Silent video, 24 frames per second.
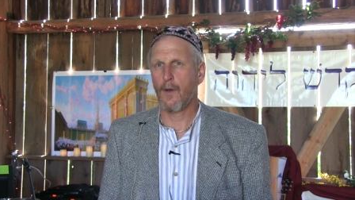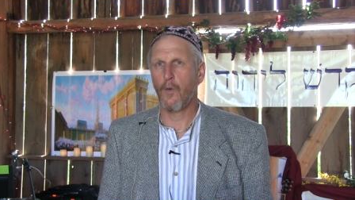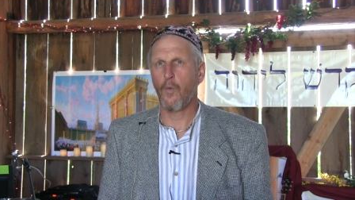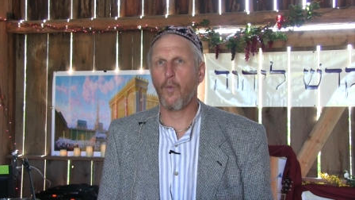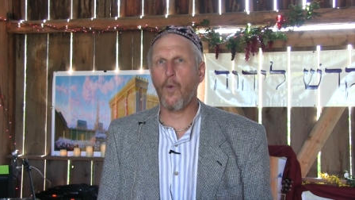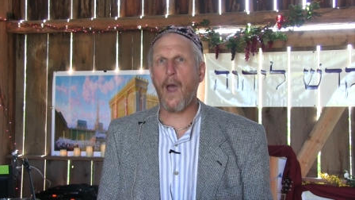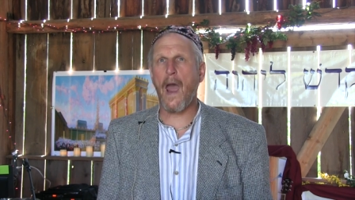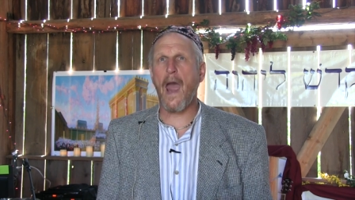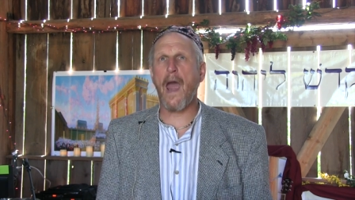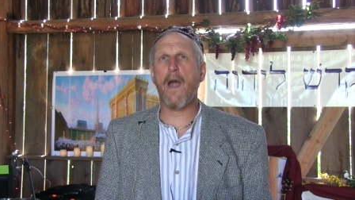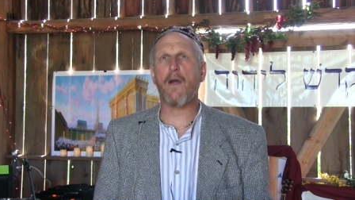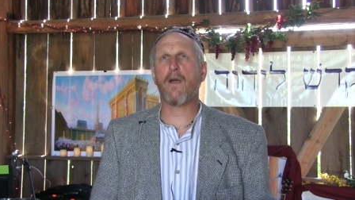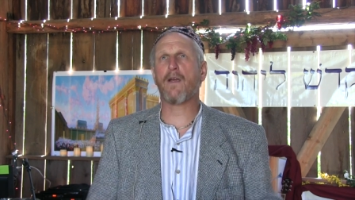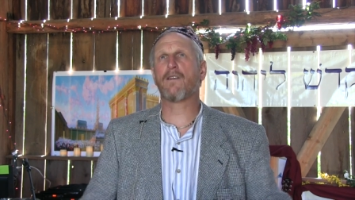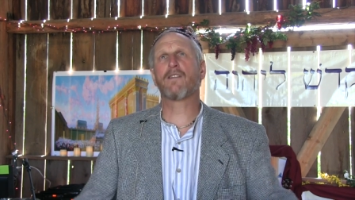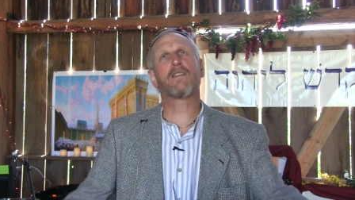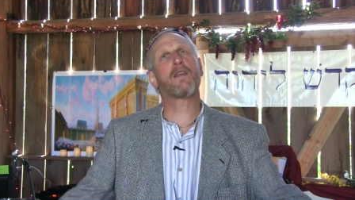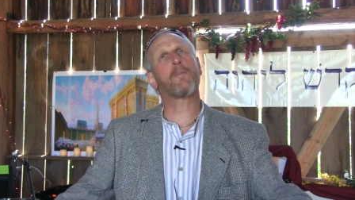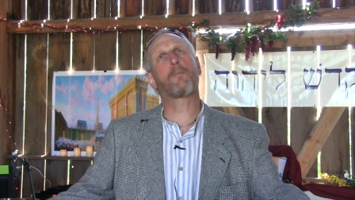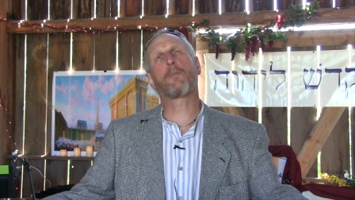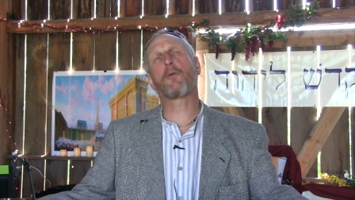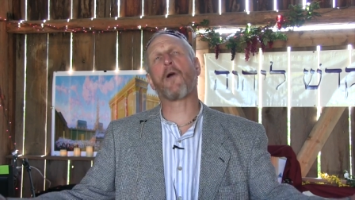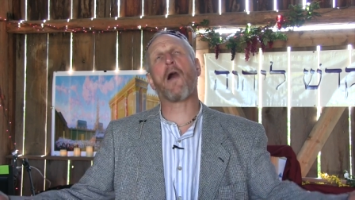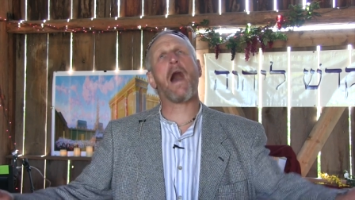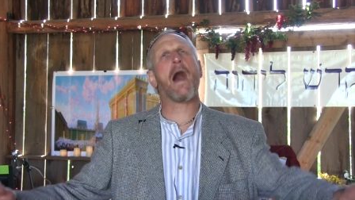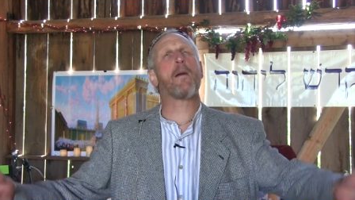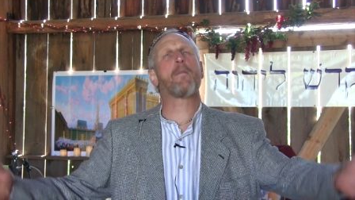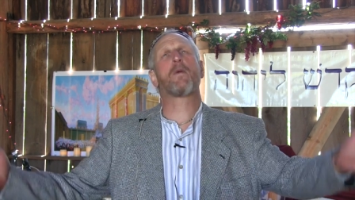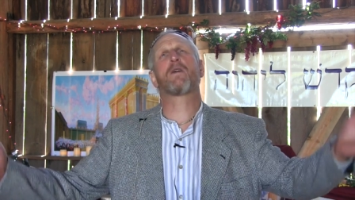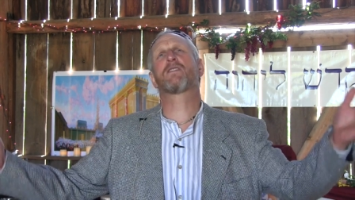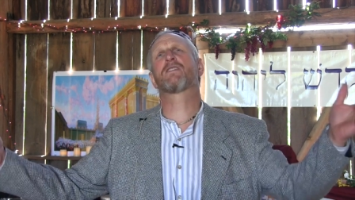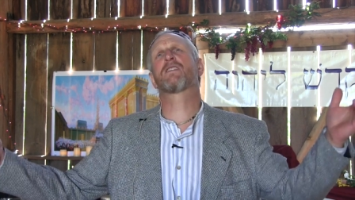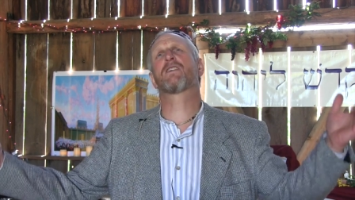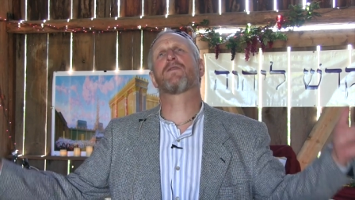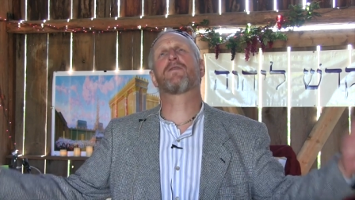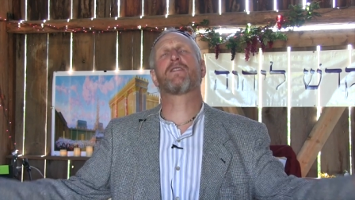Where is the
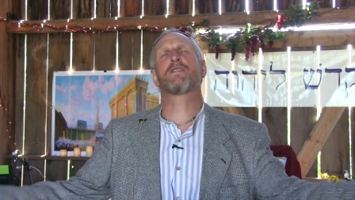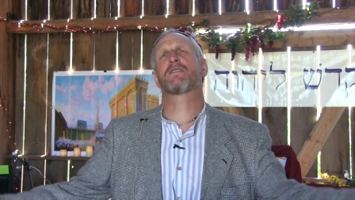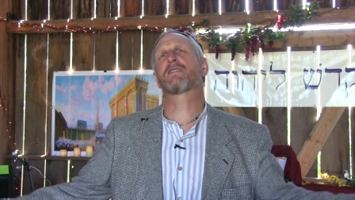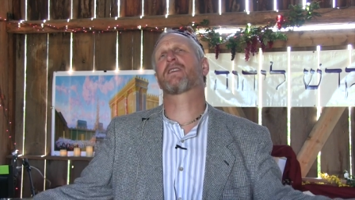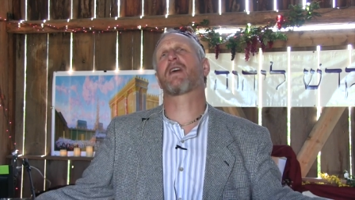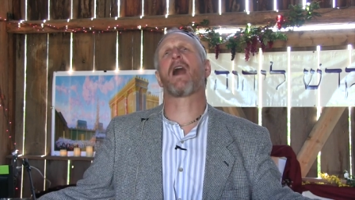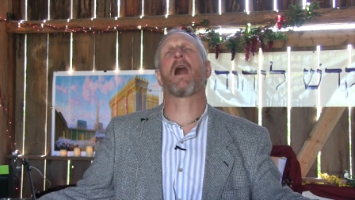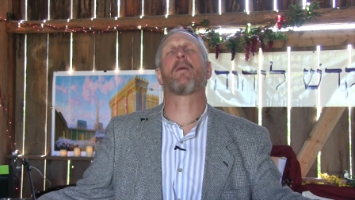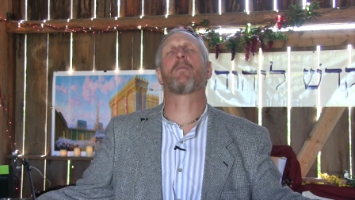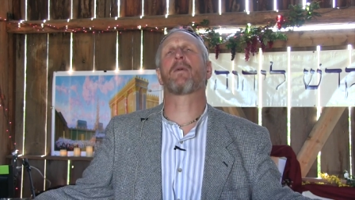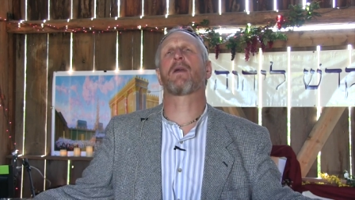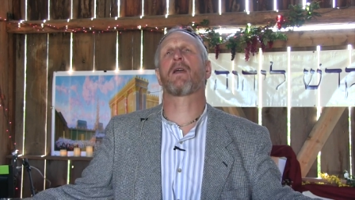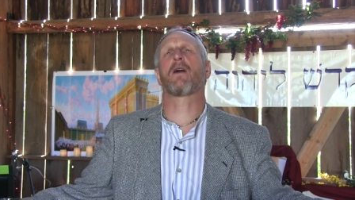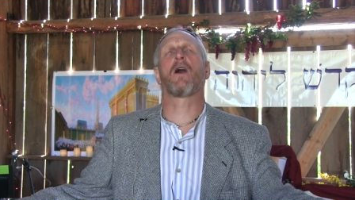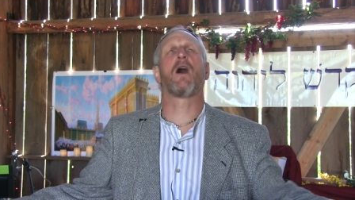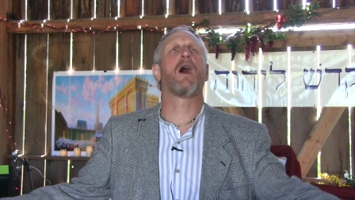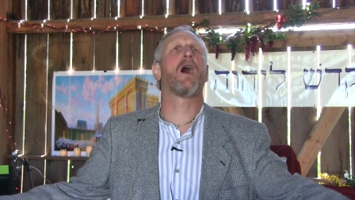promise of his coming?